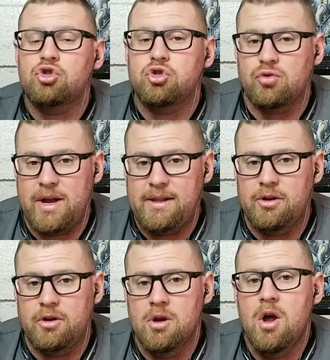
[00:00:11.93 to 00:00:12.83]

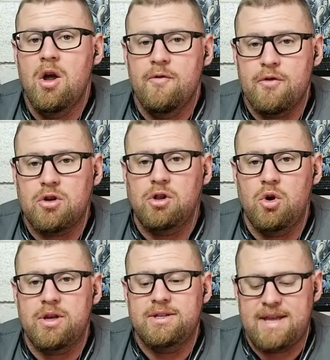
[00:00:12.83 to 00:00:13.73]
trailer for
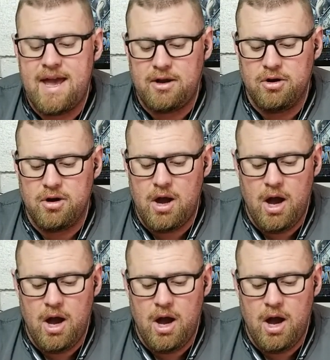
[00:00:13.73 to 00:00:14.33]
Cloak and Dagger.